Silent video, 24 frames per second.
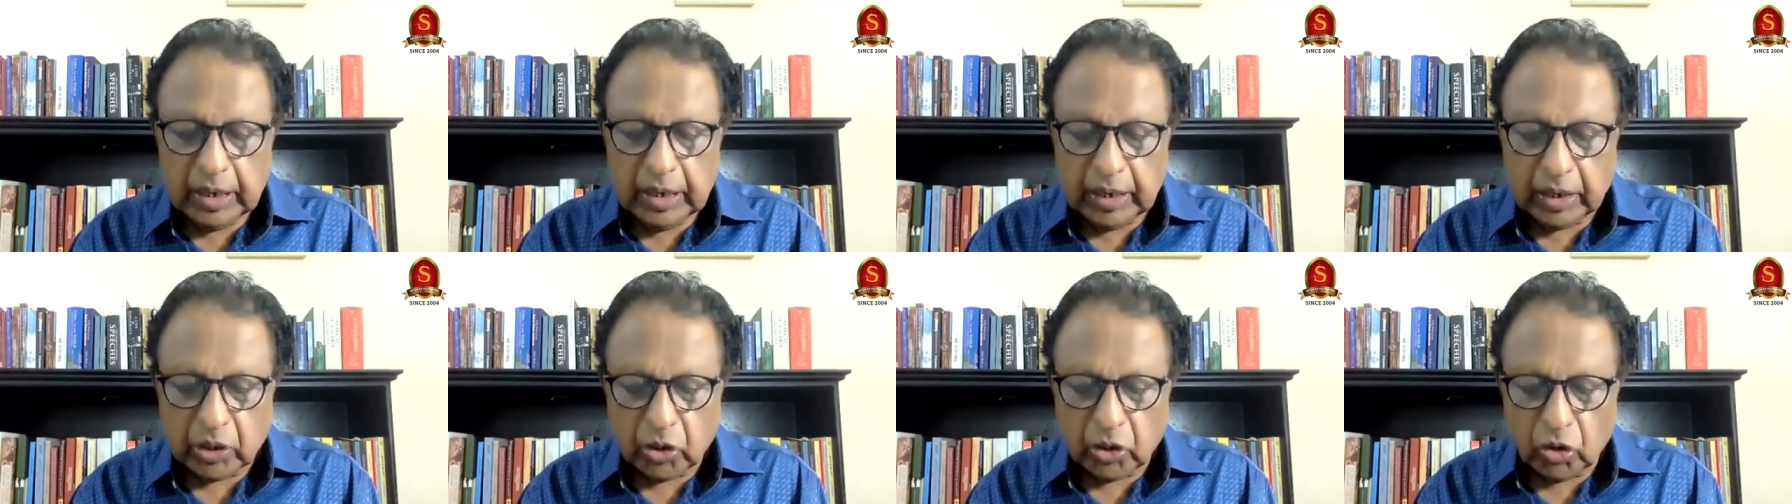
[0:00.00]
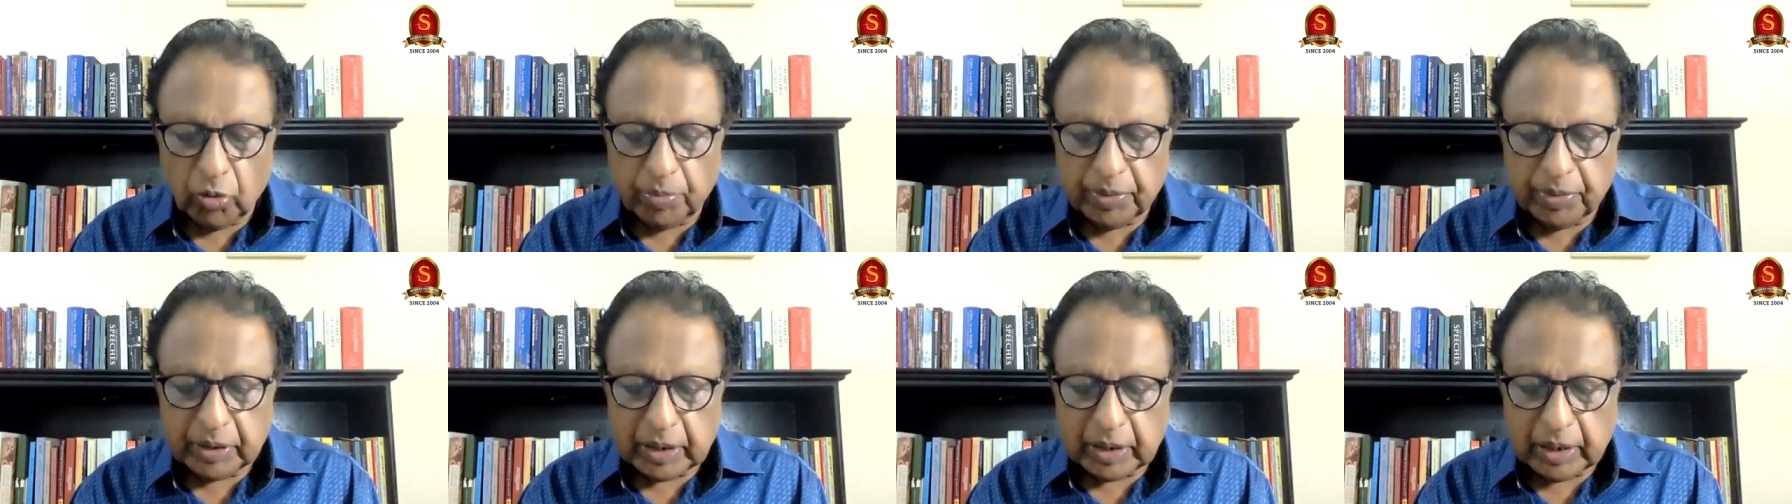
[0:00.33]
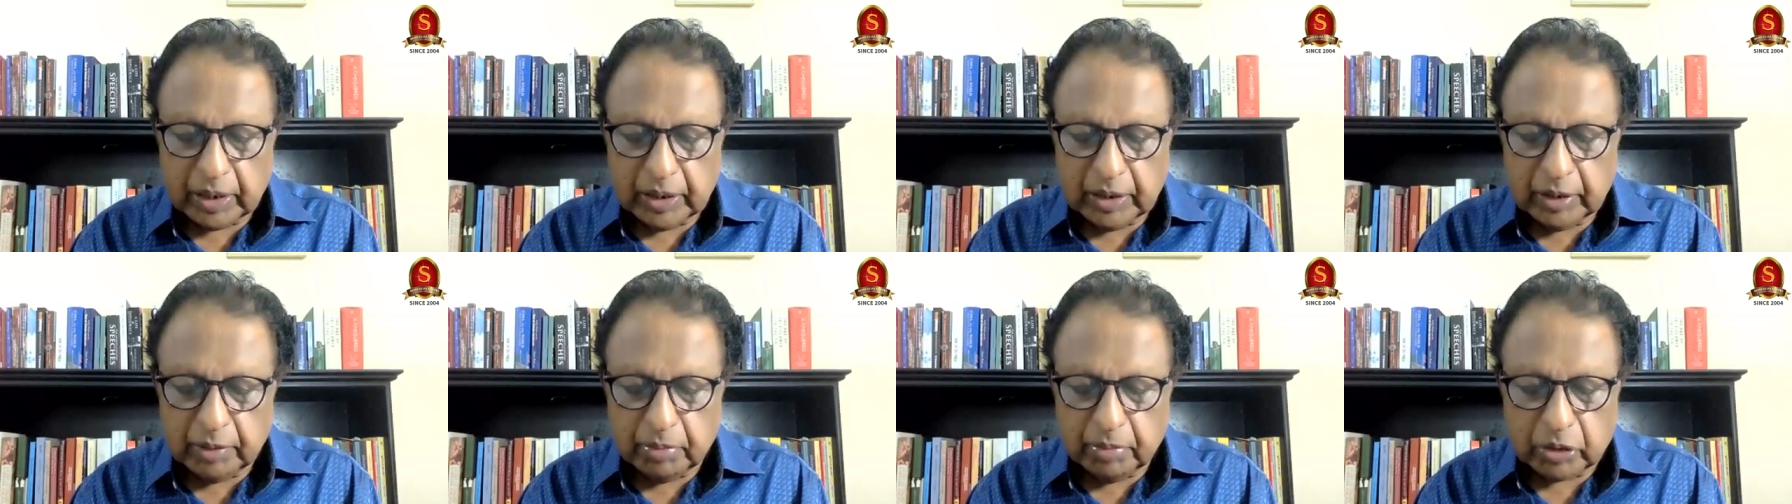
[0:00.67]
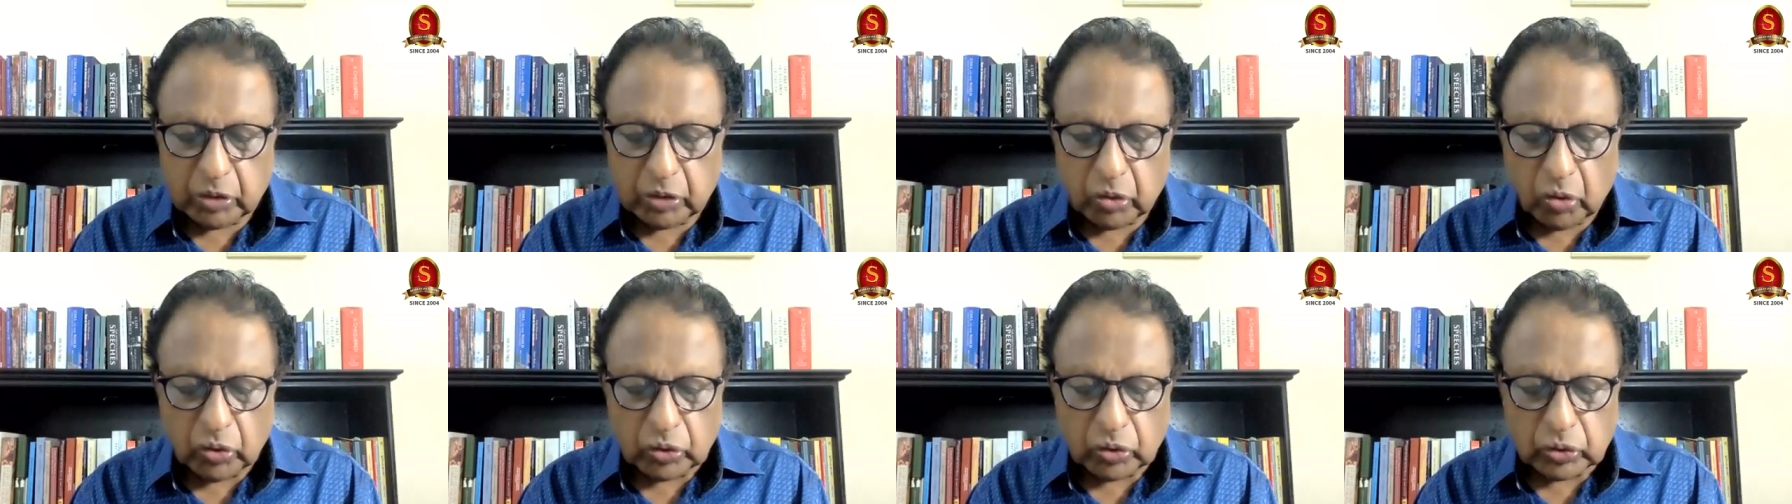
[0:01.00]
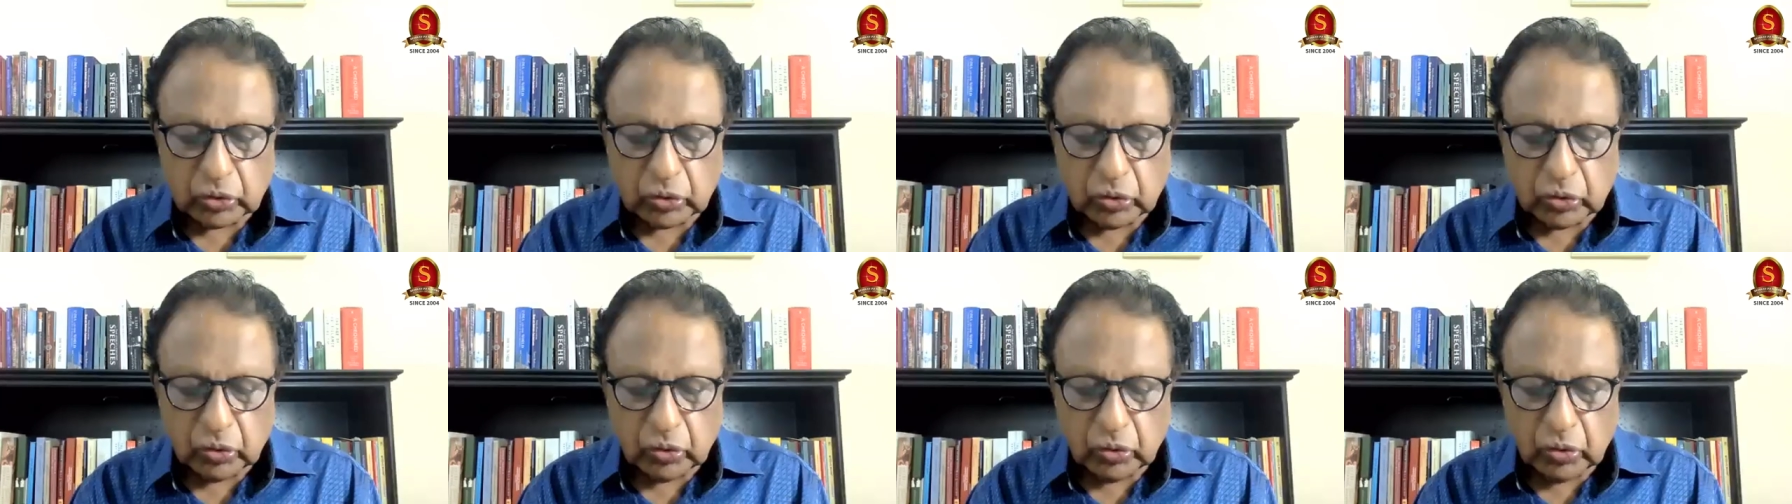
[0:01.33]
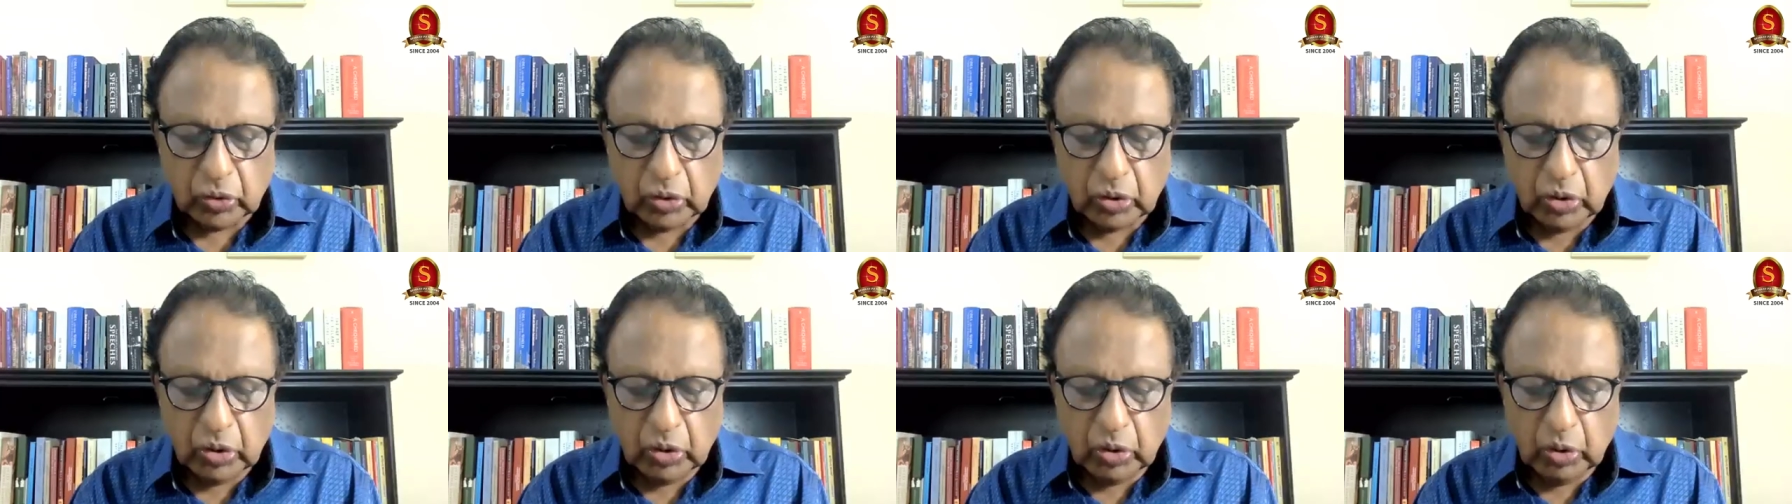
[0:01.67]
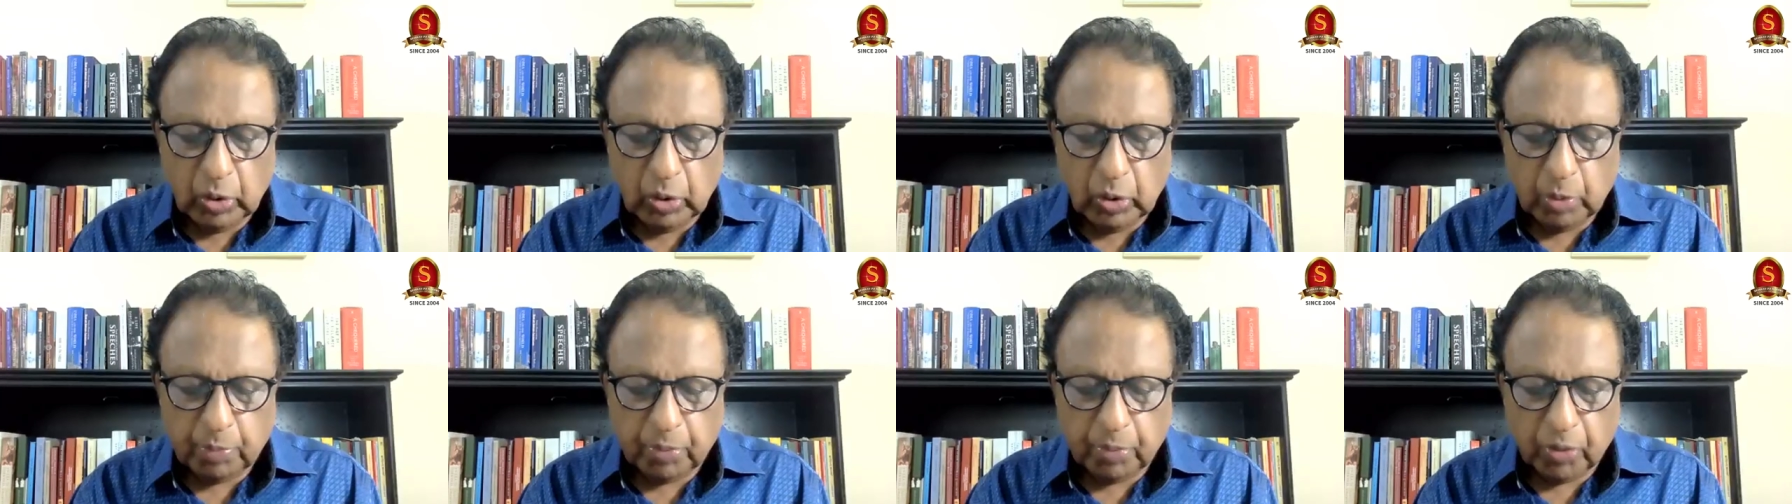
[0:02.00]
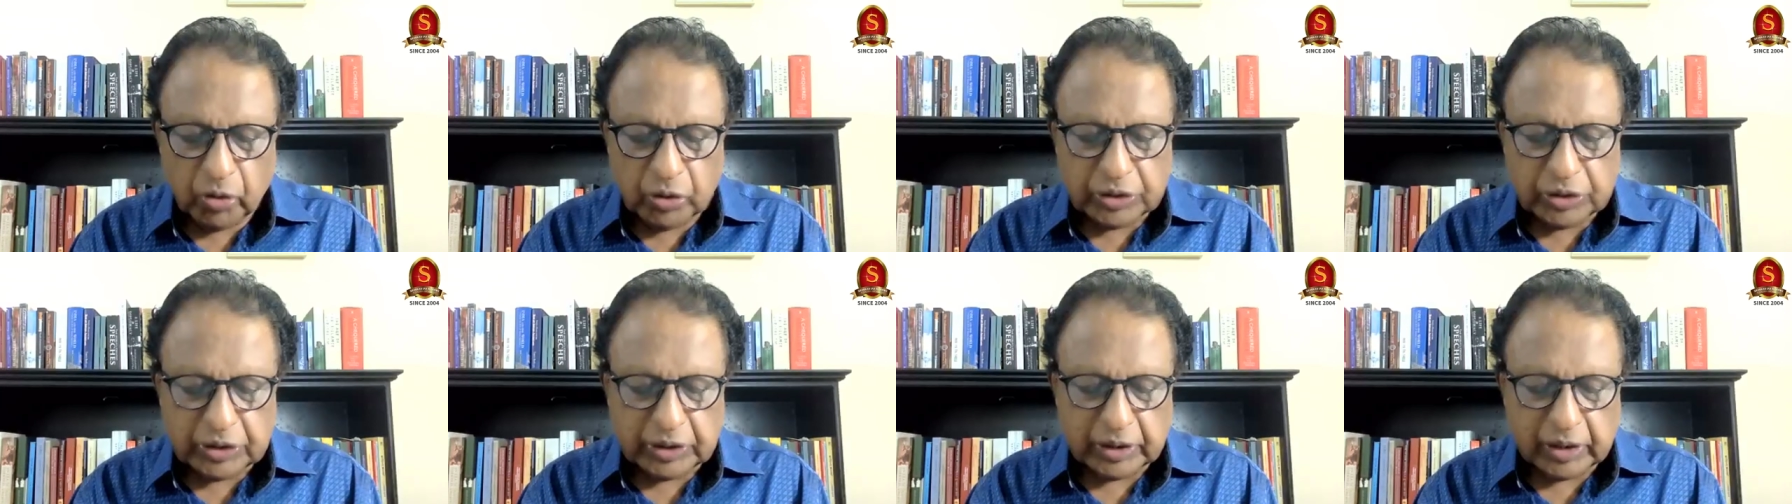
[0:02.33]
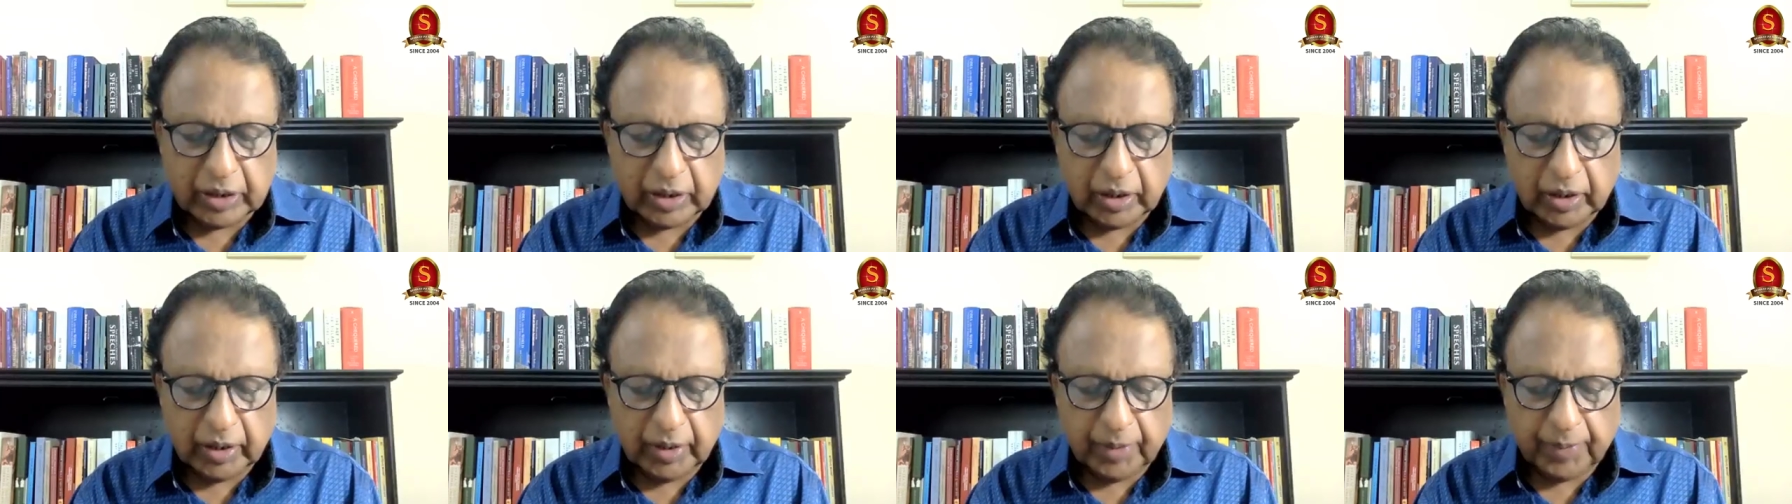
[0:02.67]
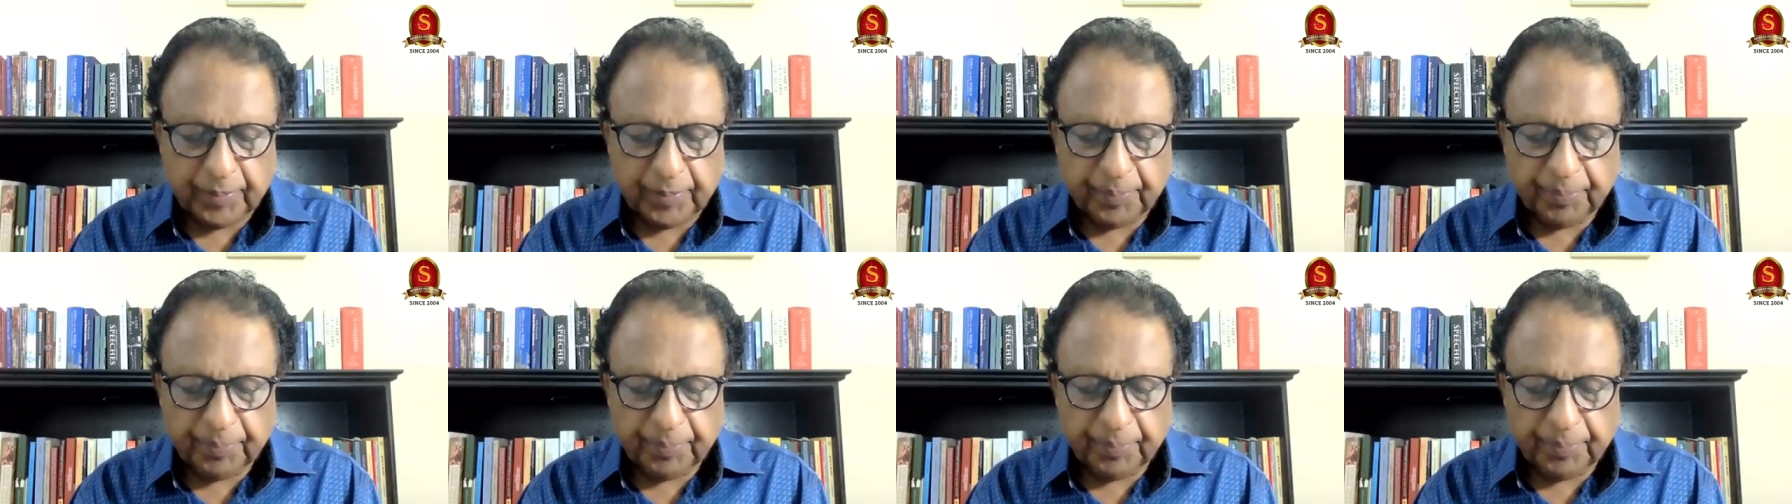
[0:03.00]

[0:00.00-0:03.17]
economically, but also politically.